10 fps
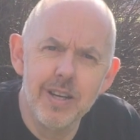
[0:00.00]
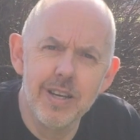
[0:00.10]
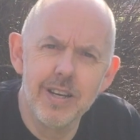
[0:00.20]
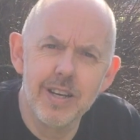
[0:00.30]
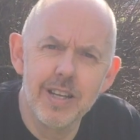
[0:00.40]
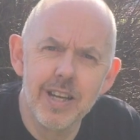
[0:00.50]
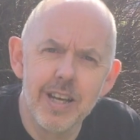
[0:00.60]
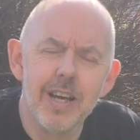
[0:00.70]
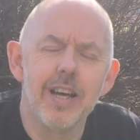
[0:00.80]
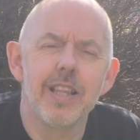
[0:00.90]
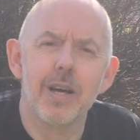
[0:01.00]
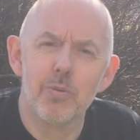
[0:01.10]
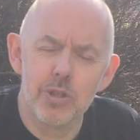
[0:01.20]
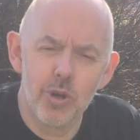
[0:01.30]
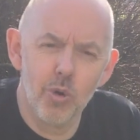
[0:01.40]
Bogolopolis. That
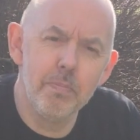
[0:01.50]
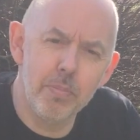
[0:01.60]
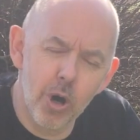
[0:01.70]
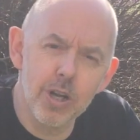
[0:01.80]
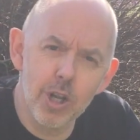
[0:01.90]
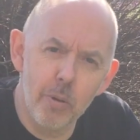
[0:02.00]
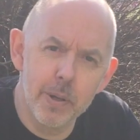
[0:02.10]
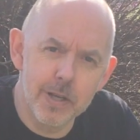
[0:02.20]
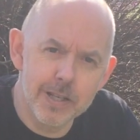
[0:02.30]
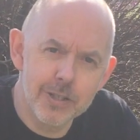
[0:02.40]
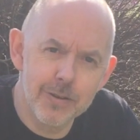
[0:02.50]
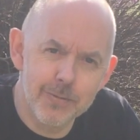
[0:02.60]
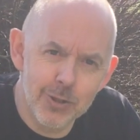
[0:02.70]
was called Bogolopolis.